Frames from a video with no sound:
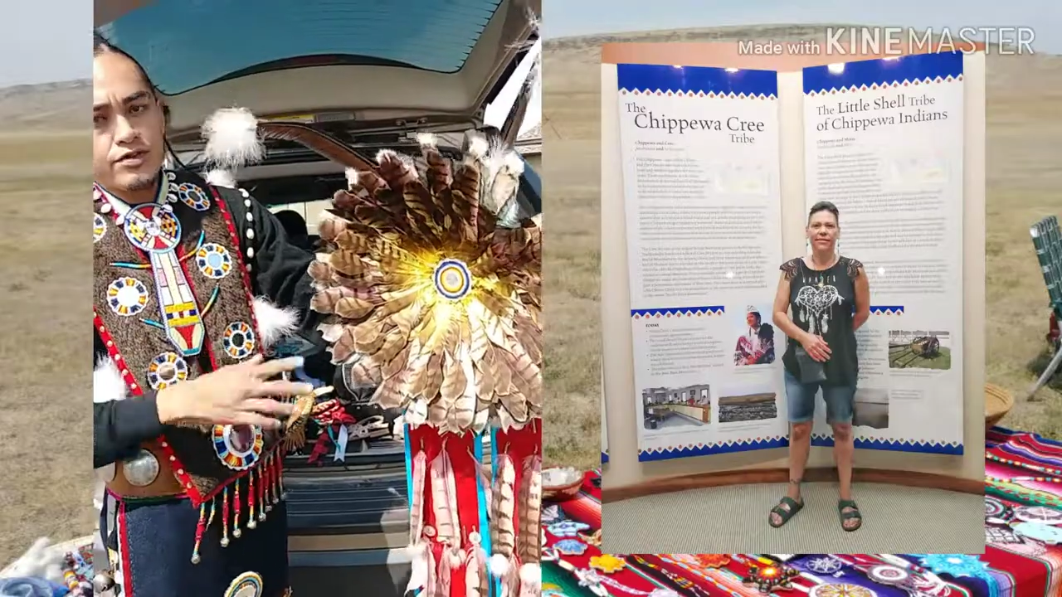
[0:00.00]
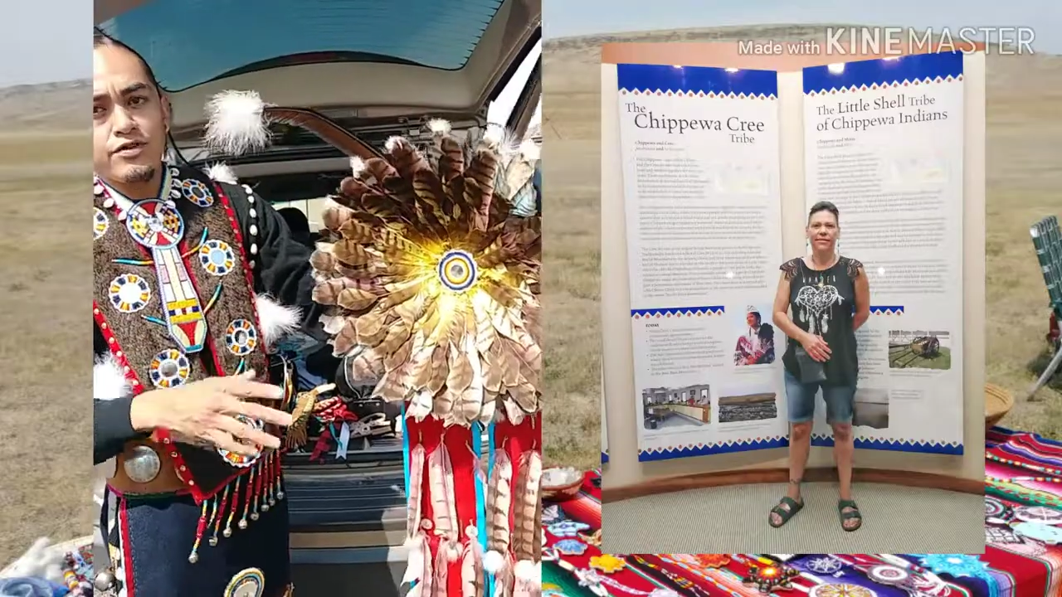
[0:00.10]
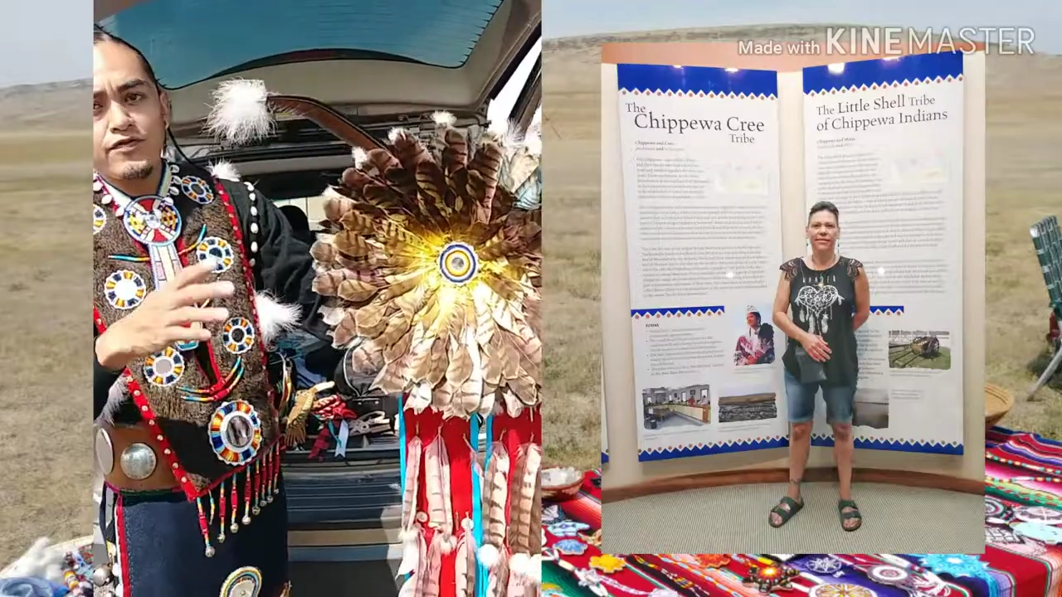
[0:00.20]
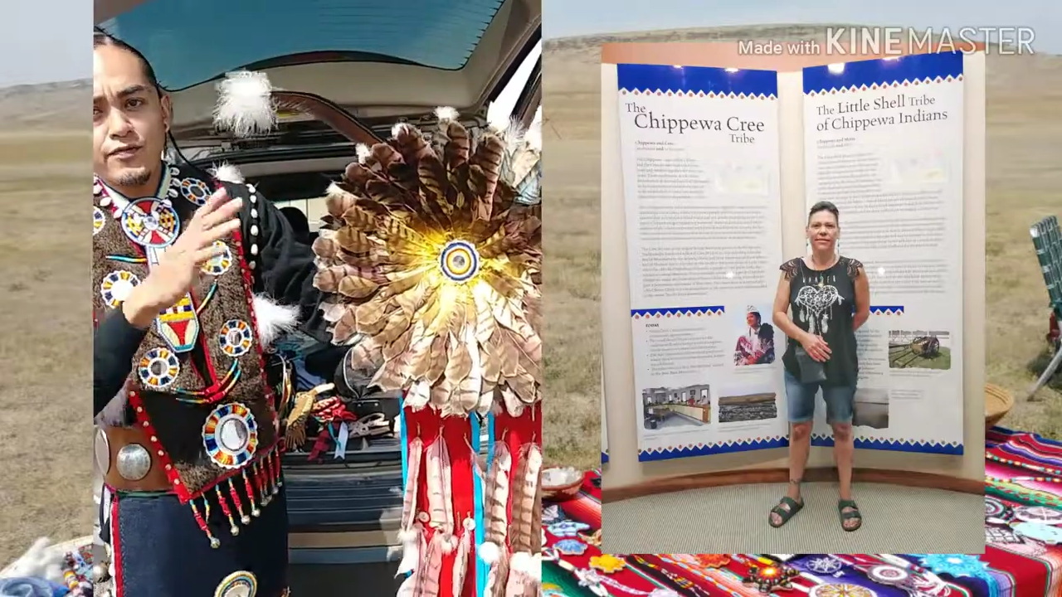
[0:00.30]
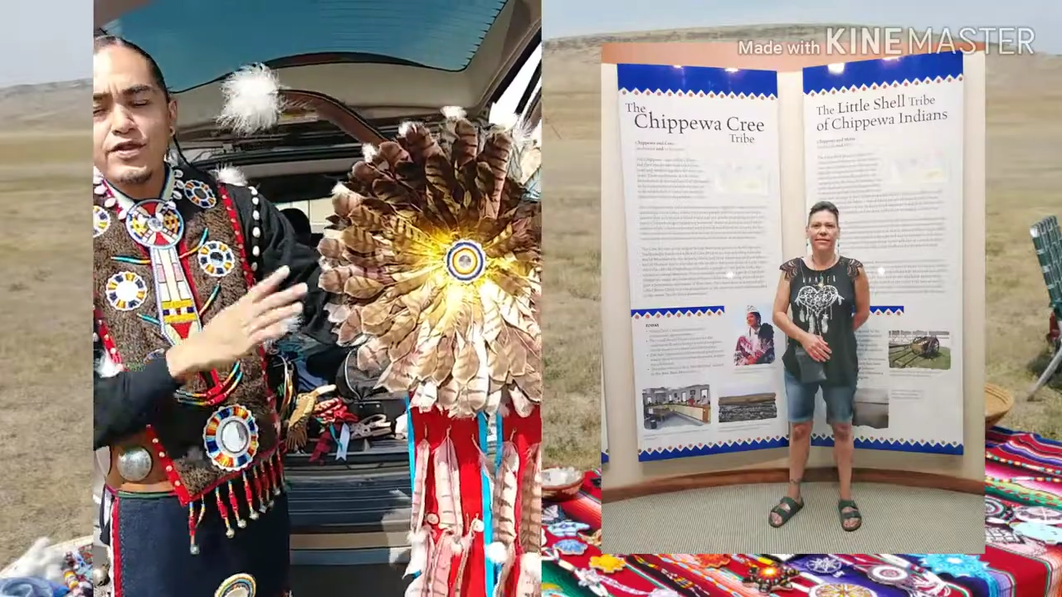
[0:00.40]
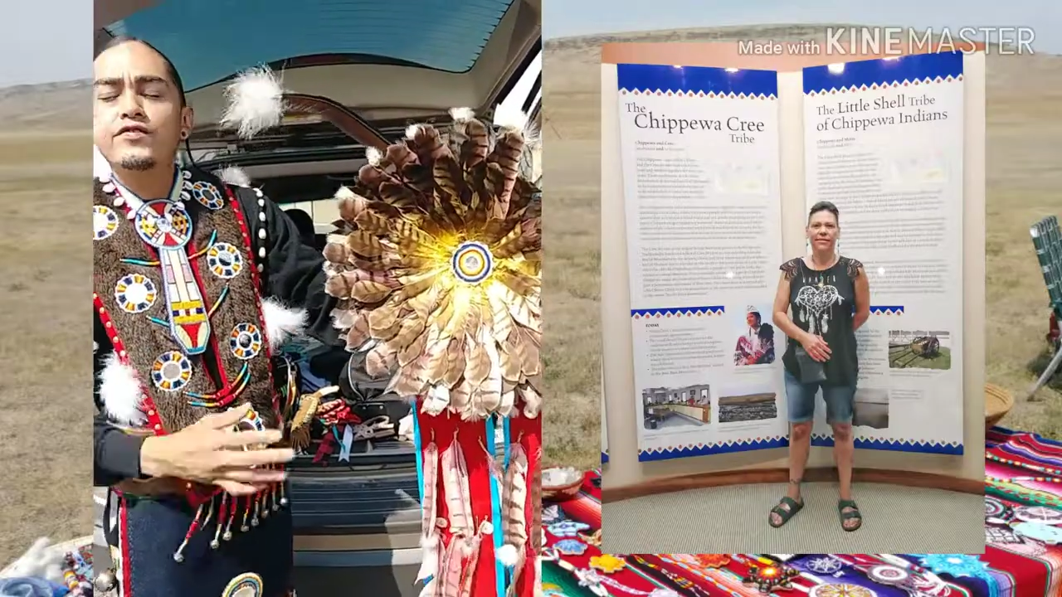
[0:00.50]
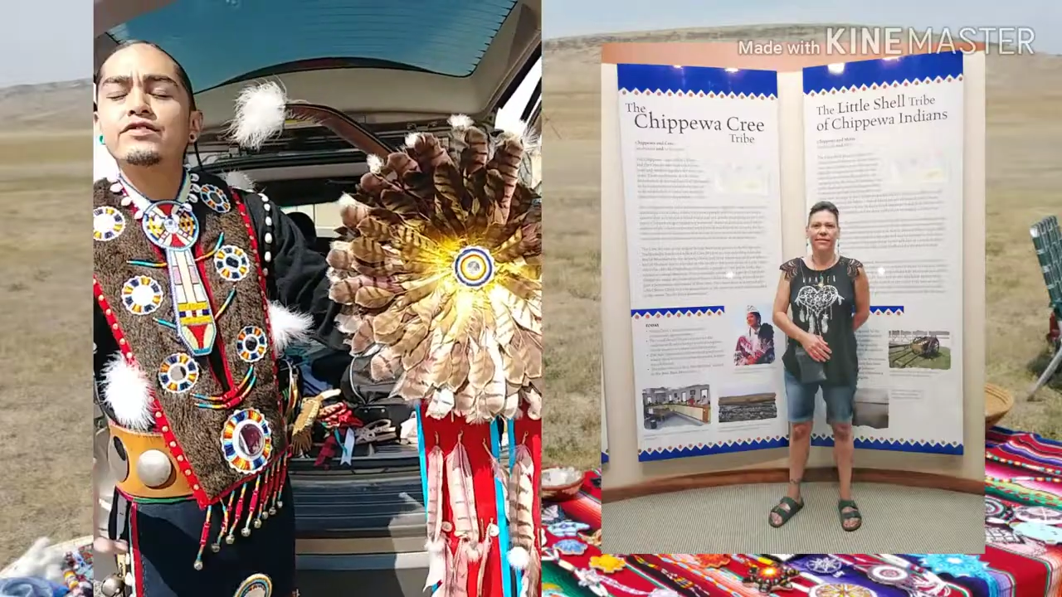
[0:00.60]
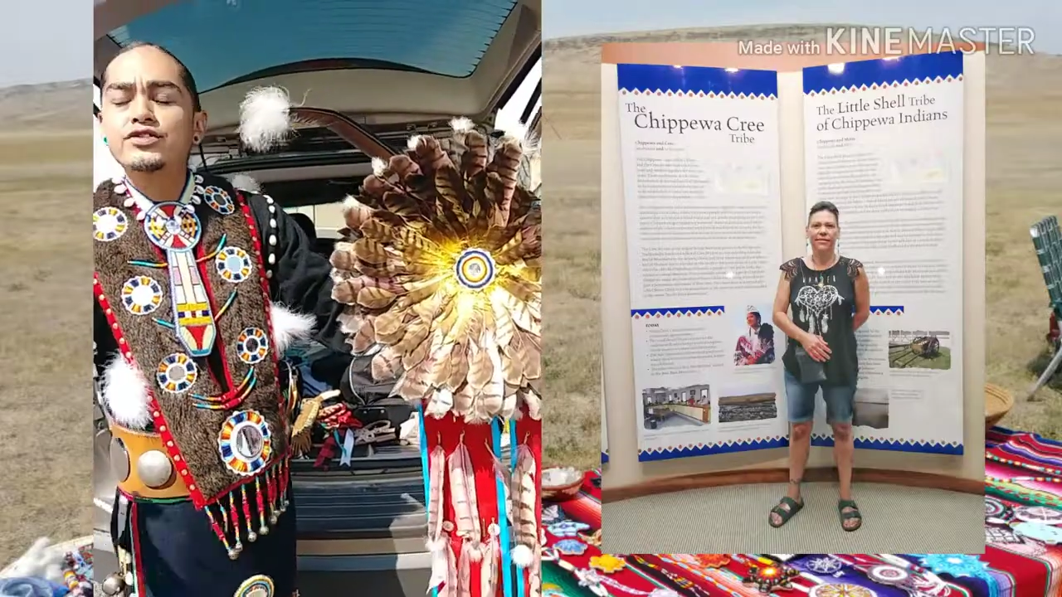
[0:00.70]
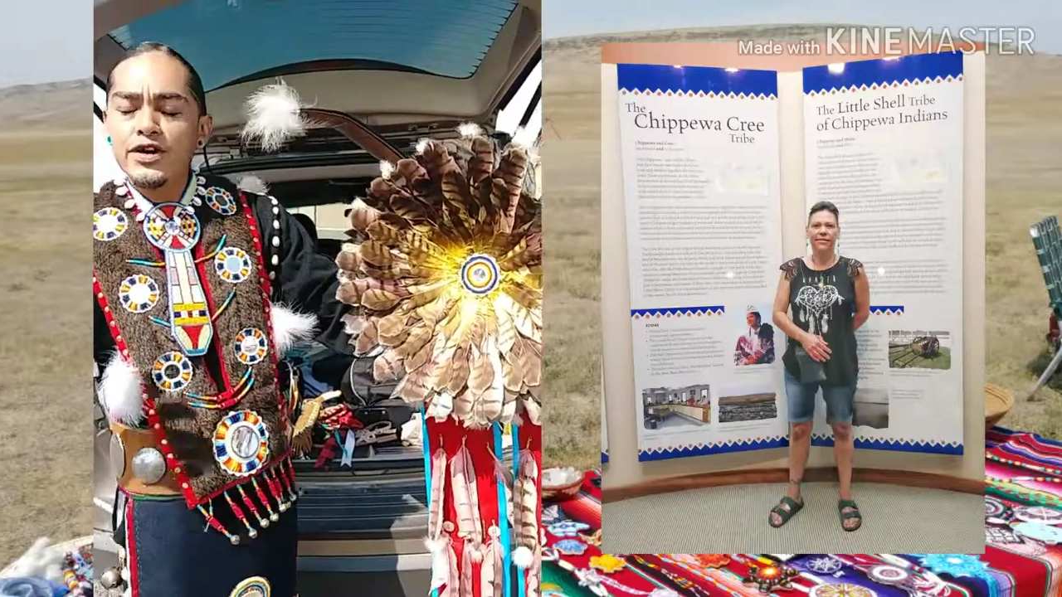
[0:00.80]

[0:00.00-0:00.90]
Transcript: you know, from different